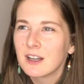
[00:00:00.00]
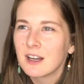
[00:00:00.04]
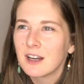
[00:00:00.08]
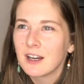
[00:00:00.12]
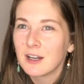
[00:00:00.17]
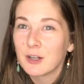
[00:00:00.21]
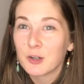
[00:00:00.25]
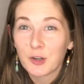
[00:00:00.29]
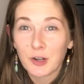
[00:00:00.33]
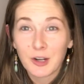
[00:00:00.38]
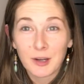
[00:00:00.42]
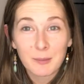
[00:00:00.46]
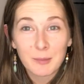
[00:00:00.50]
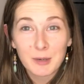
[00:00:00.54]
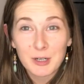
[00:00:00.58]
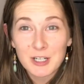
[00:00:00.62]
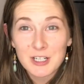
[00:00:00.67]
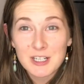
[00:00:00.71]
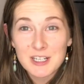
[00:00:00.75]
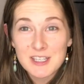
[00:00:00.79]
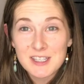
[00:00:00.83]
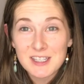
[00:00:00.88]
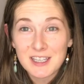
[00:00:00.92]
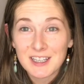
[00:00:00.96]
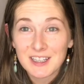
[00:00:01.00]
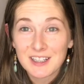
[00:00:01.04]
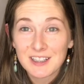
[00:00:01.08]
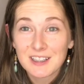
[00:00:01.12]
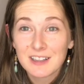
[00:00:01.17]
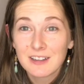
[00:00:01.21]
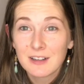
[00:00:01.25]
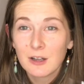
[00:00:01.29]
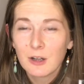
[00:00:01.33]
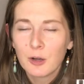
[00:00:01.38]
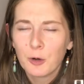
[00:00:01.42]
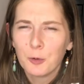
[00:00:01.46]
cranberries. Like,
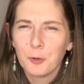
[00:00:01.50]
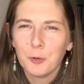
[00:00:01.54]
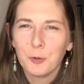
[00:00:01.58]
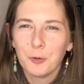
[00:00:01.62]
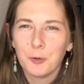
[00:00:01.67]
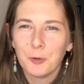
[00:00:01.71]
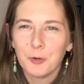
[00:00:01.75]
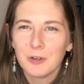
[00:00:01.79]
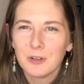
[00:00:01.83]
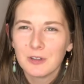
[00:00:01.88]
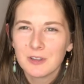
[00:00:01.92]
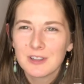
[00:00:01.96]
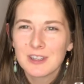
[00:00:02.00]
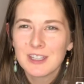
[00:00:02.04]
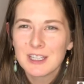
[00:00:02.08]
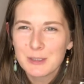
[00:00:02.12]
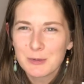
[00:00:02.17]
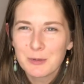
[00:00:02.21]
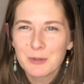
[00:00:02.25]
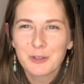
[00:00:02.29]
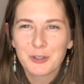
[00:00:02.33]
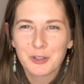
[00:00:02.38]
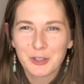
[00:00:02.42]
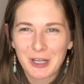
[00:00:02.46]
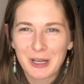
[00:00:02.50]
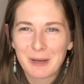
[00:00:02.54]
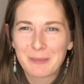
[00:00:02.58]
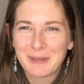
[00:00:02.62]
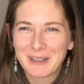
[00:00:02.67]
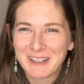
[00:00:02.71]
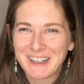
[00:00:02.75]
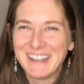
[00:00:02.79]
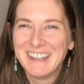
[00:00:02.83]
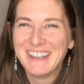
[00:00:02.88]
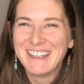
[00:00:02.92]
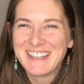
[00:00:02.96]
ooh, this with
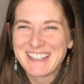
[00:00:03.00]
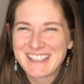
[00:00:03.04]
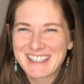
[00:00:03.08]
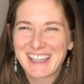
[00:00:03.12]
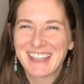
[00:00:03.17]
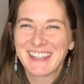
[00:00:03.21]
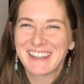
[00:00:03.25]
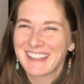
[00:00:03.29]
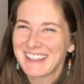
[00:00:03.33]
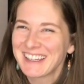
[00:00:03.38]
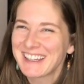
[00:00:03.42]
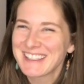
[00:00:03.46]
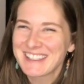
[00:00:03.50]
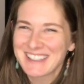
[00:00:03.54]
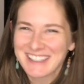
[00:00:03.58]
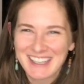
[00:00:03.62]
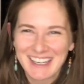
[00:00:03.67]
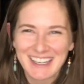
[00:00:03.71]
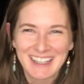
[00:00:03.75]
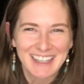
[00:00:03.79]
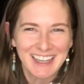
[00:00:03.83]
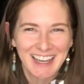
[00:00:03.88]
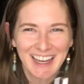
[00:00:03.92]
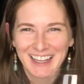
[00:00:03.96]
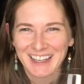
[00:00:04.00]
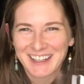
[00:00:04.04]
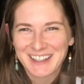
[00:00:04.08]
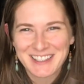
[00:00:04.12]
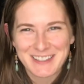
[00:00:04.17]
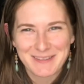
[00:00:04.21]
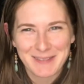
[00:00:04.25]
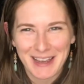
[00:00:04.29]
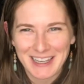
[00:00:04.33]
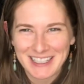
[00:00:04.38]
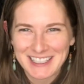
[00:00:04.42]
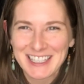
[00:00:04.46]
cranberries, I think, because again it kind of goes
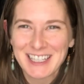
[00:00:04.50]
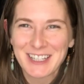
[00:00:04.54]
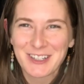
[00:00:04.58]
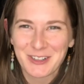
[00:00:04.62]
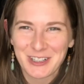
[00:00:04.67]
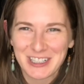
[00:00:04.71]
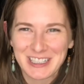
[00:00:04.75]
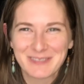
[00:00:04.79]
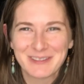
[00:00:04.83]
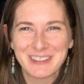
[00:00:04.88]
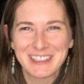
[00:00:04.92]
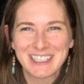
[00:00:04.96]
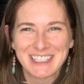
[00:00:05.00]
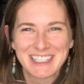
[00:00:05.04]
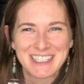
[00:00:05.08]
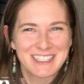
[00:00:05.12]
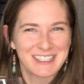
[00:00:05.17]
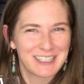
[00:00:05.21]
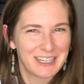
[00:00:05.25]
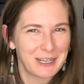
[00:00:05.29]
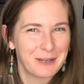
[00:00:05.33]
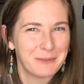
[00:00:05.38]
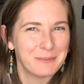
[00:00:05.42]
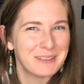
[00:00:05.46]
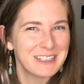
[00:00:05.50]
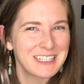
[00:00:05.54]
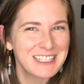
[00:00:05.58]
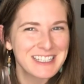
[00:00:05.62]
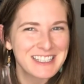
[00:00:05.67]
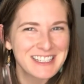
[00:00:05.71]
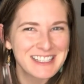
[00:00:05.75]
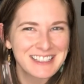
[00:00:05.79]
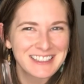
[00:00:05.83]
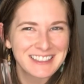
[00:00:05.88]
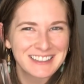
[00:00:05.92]
back to that cranberry jamminess